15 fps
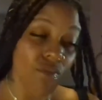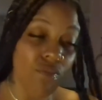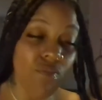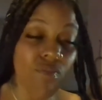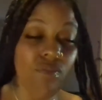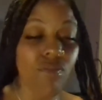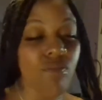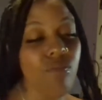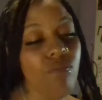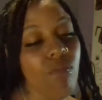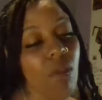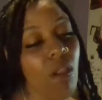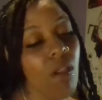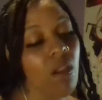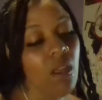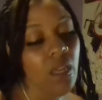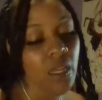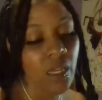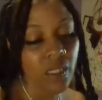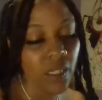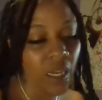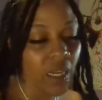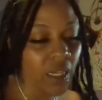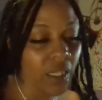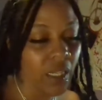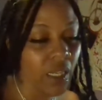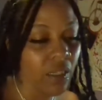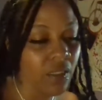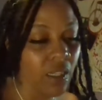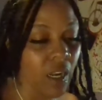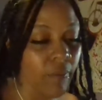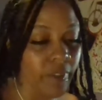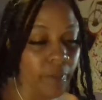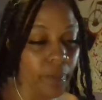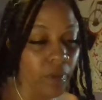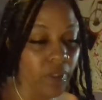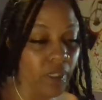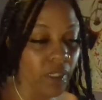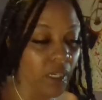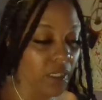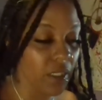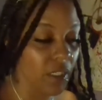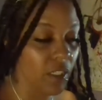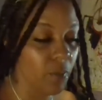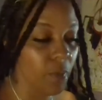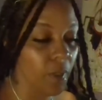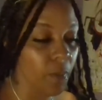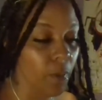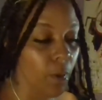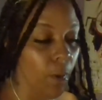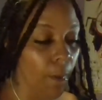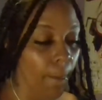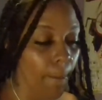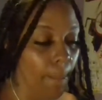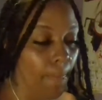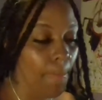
Hmm. Is there anything else that I'm supposed to say to these people?